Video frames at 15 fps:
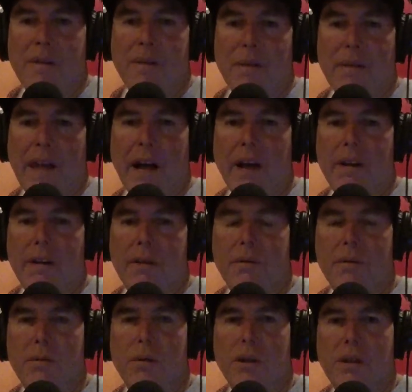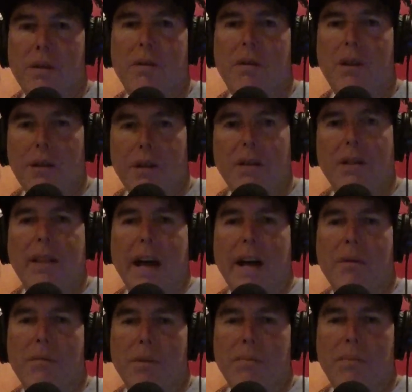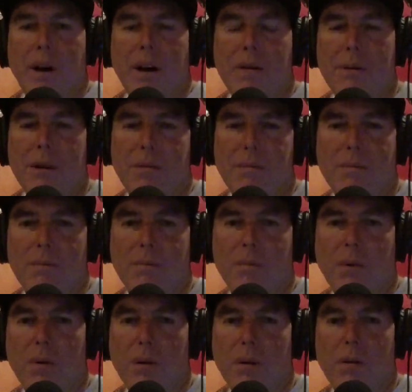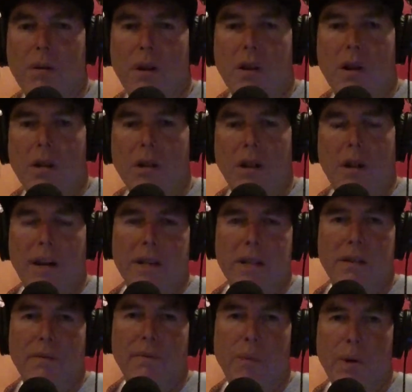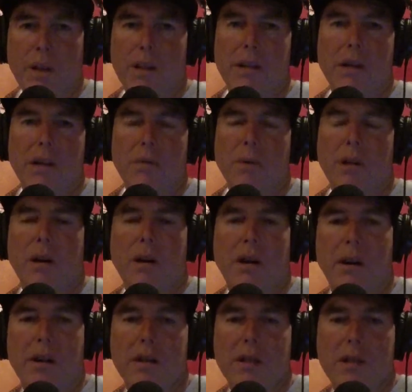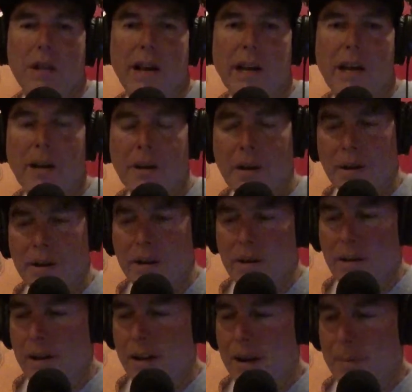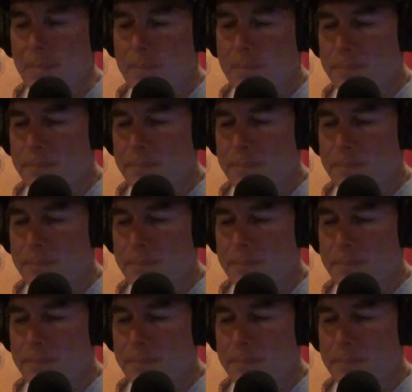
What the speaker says: That would probably be more along the lines of what the Honda is like. And